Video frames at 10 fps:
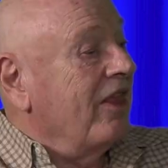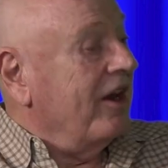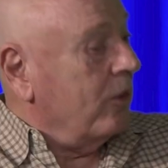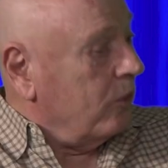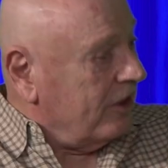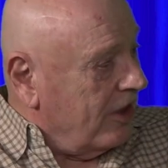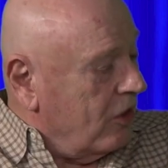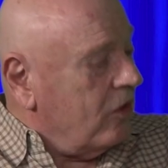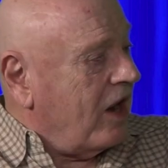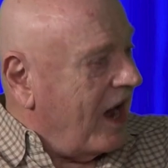There were
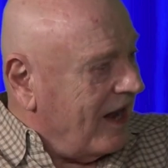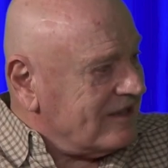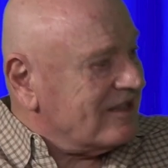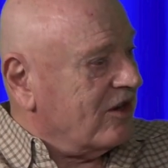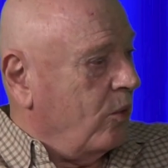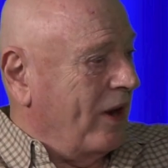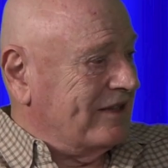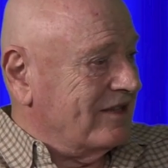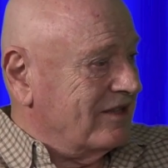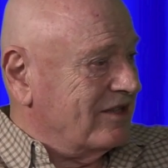no
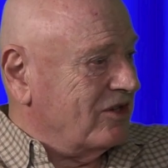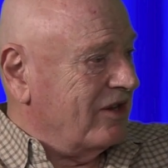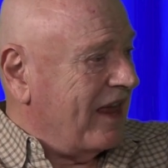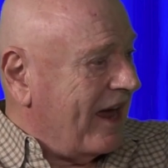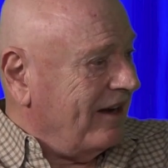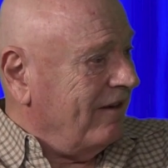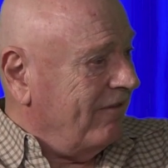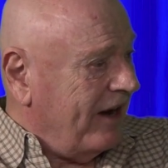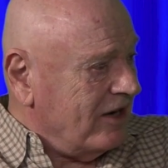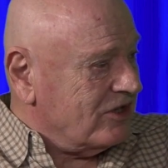consequences to that
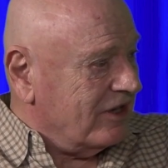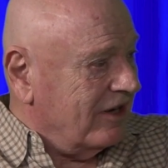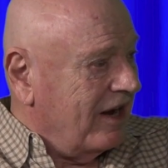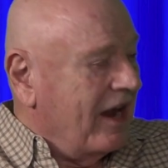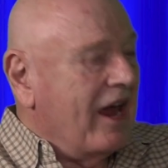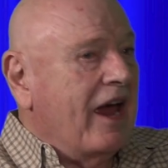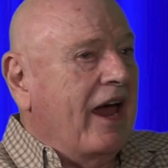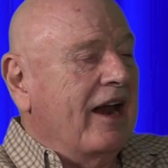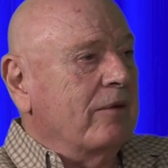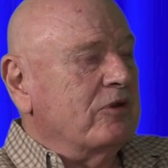invasion.
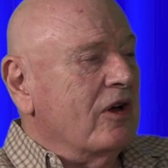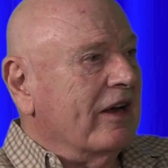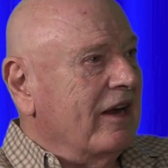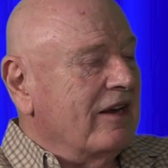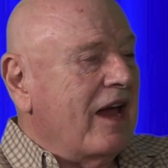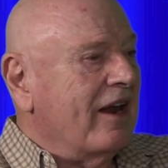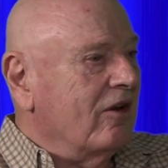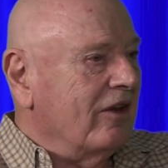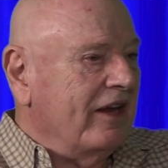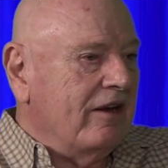And I'm talking not
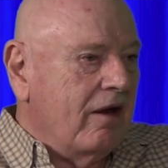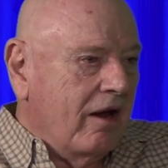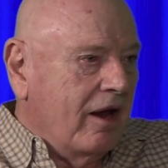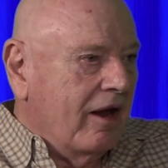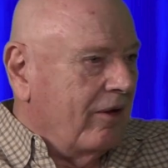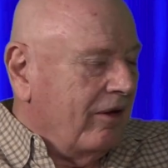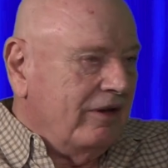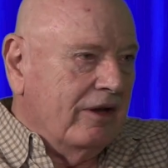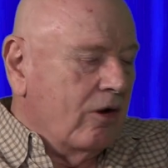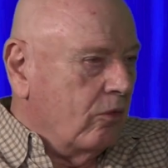only,
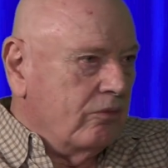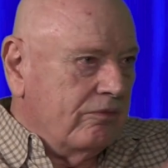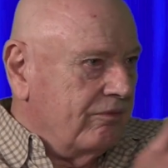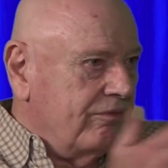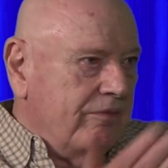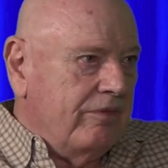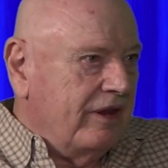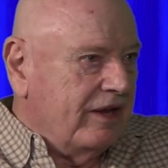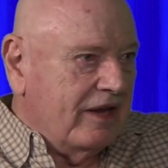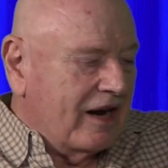
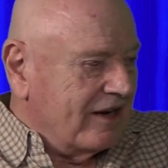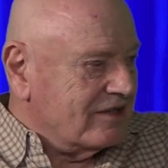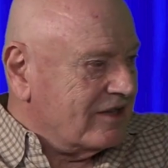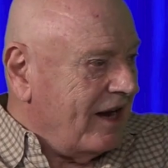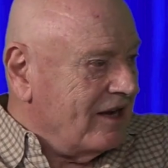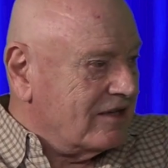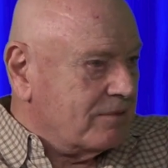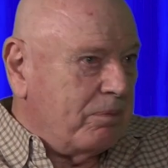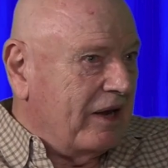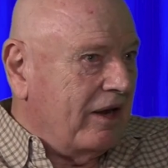in the United States,
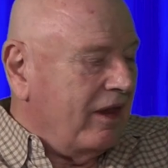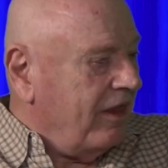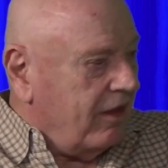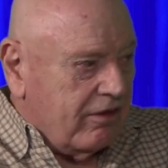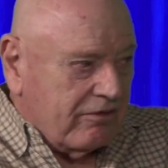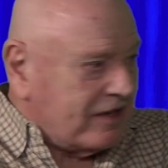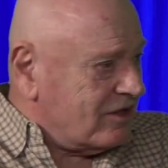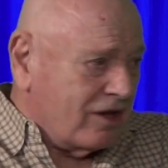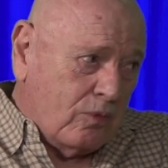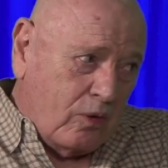but the
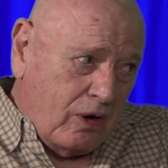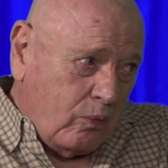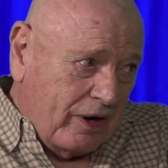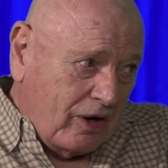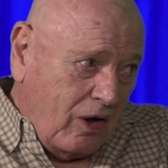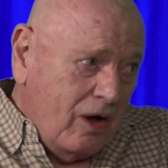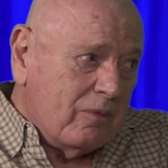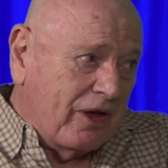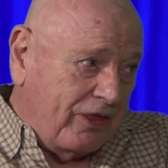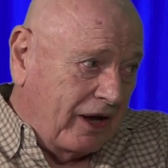rest of the world went
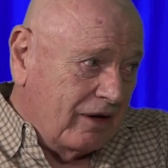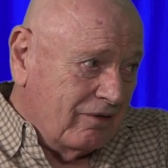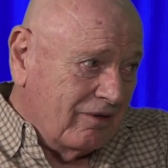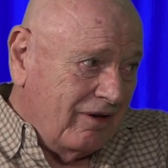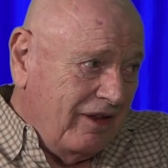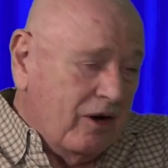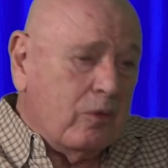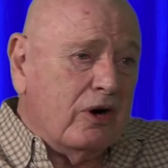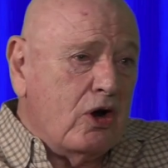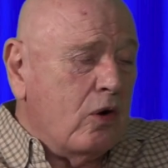along with it. Mm-hmm. There
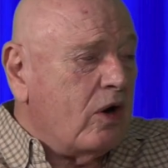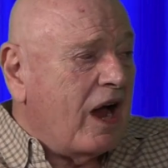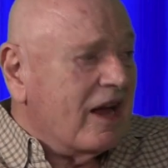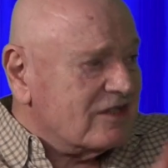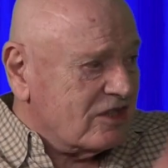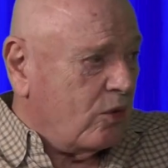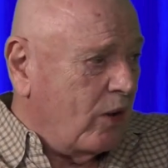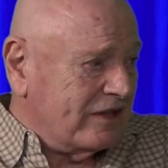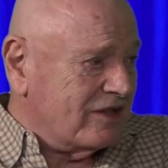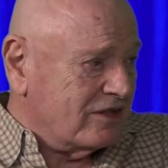were no
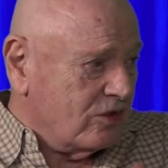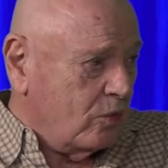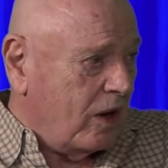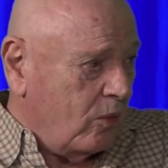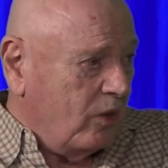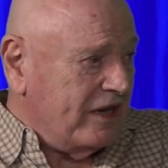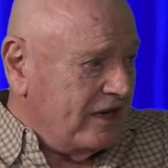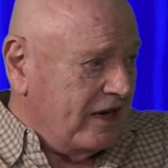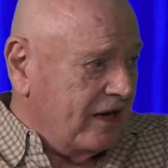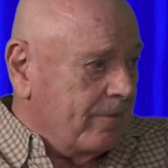consequences to what we
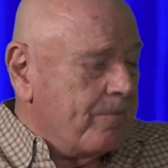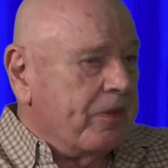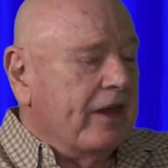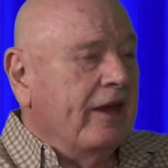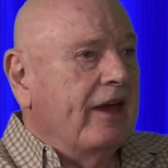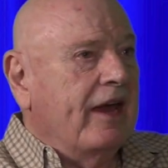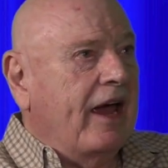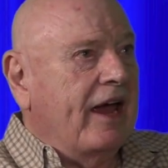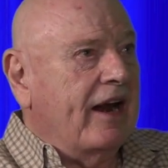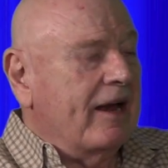did.
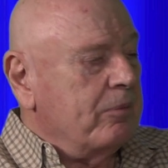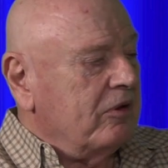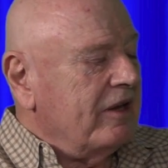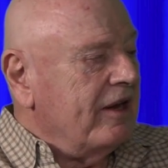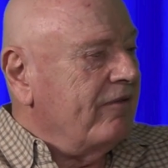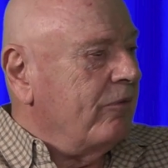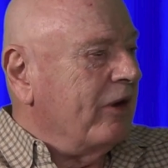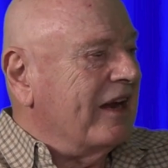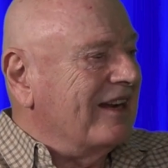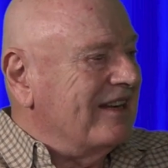And I believe
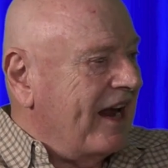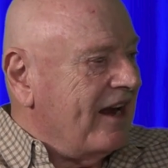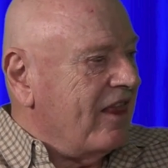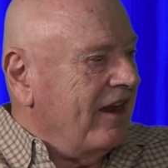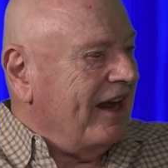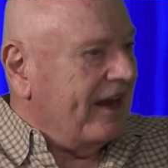we could date